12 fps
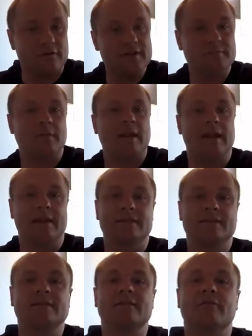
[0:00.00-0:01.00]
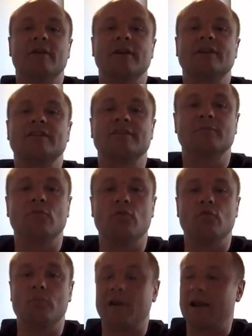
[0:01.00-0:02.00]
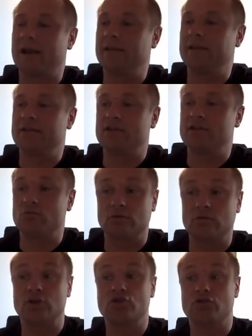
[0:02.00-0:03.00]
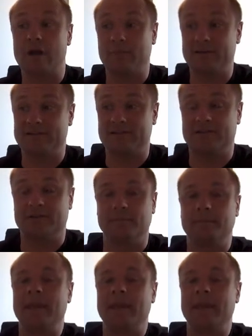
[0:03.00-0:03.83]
this planet, this is a very small planet in what's called the TRAPPIST system.